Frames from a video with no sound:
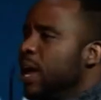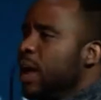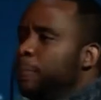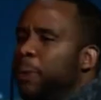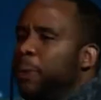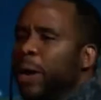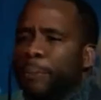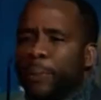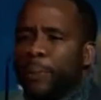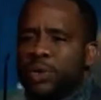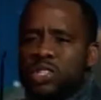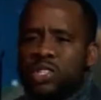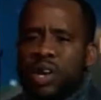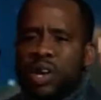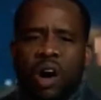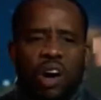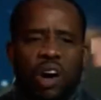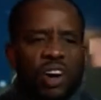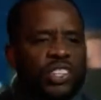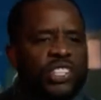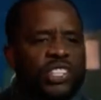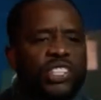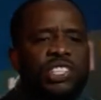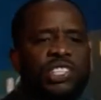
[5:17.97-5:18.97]
people
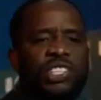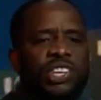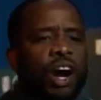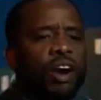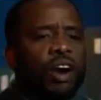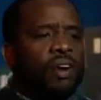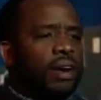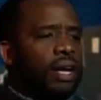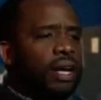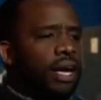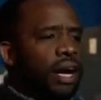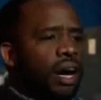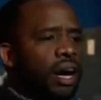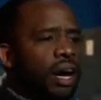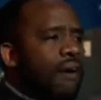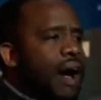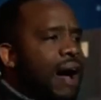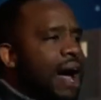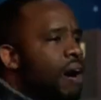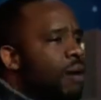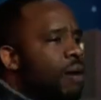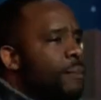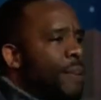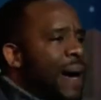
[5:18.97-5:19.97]
start scurrying
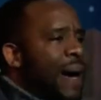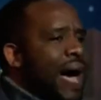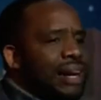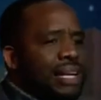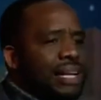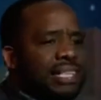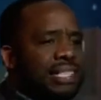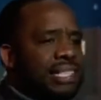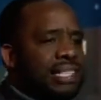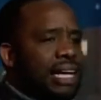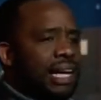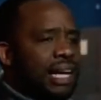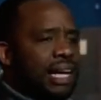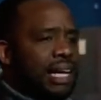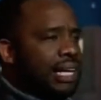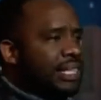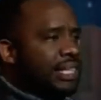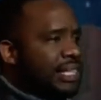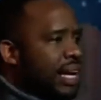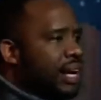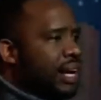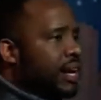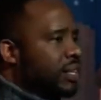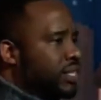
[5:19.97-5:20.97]
around Palestinian
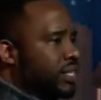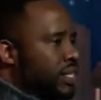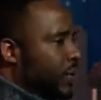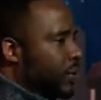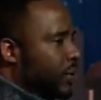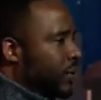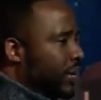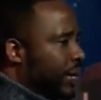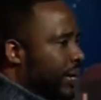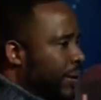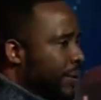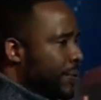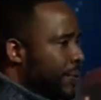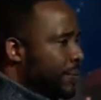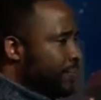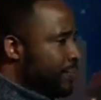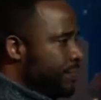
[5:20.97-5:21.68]
territory.